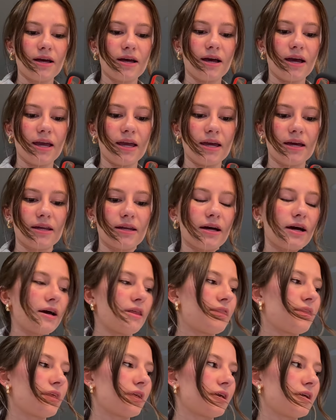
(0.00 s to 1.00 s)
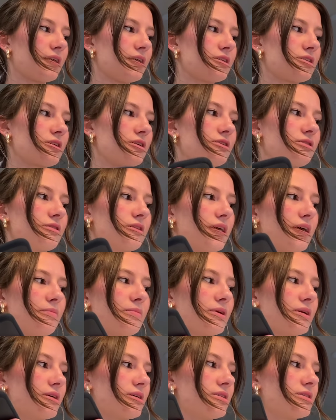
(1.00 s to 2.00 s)
And I think I need to start doing that
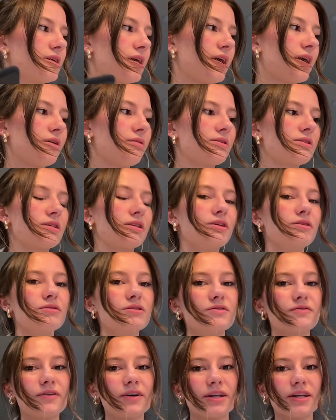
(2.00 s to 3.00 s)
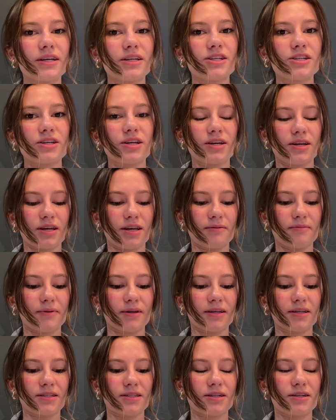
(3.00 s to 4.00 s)
because I always lose footage
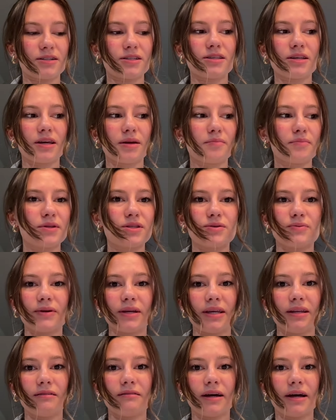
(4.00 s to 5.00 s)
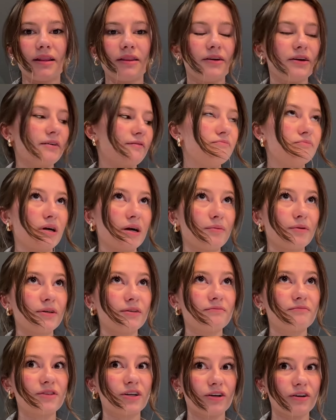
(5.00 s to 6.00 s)
because there's like between, I literally have probably
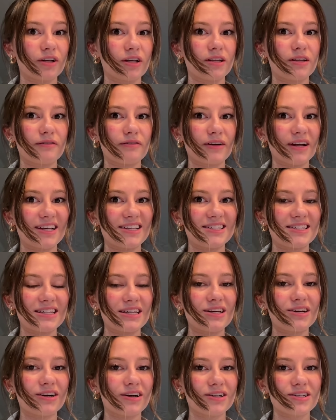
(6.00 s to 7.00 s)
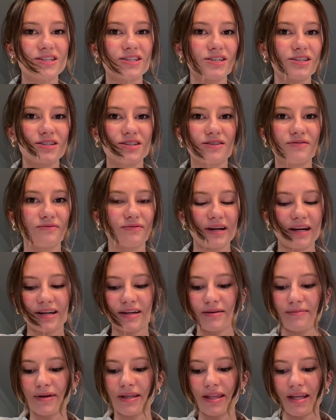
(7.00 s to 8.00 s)
thirty different S D cards, just
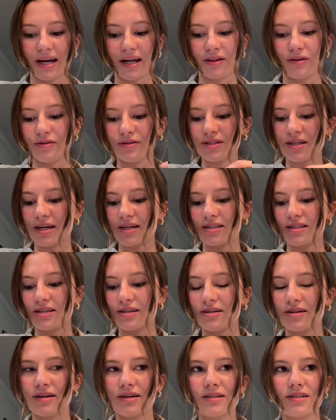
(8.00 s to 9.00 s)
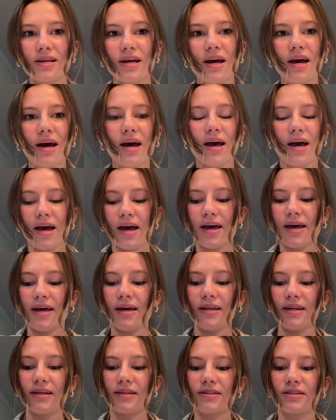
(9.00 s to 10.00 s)
random, and then I lose the S D cards.
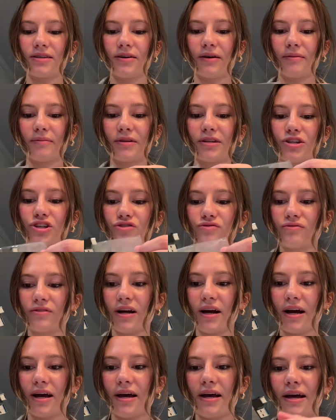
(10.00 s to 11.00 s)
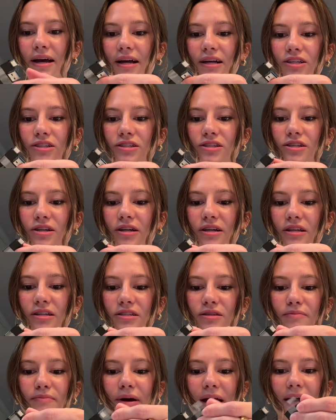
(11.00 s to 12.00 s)
And so I'm gonna try actually starting
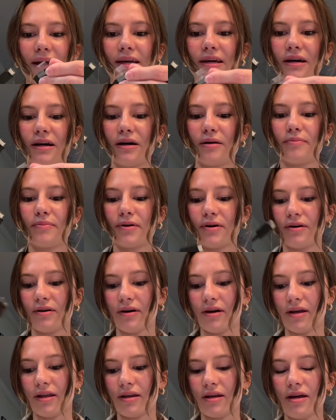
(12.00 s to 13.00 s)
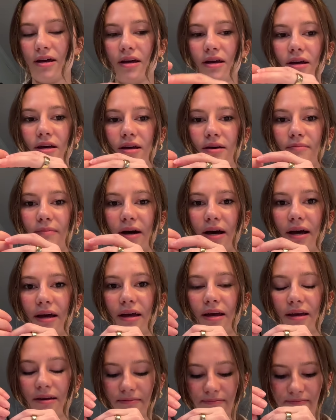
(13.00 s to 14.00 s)
to back it up on
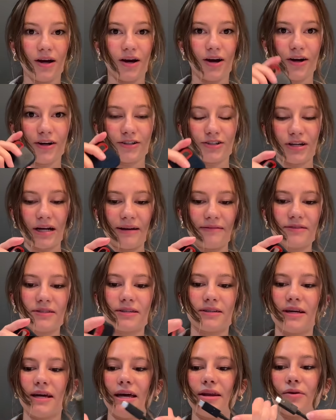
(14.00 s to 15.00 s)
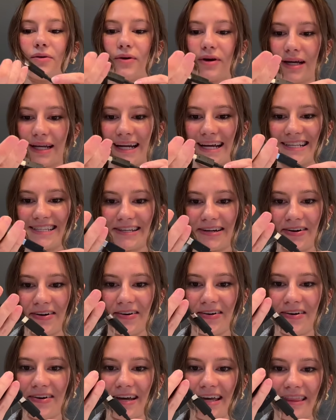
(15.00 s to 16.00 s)
my hard drives and organize it
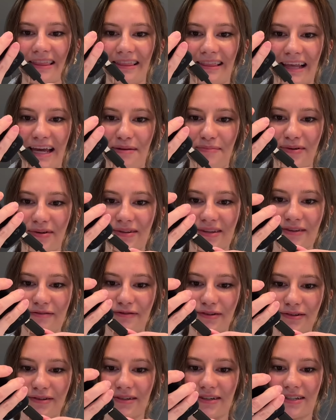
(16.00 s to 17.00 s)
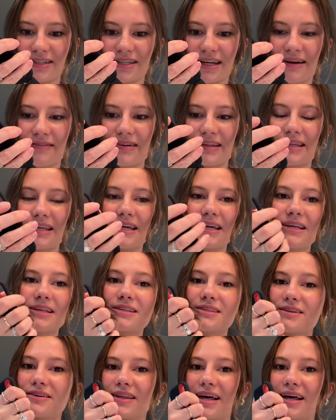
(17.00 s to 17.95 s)
all and label the folders and everything so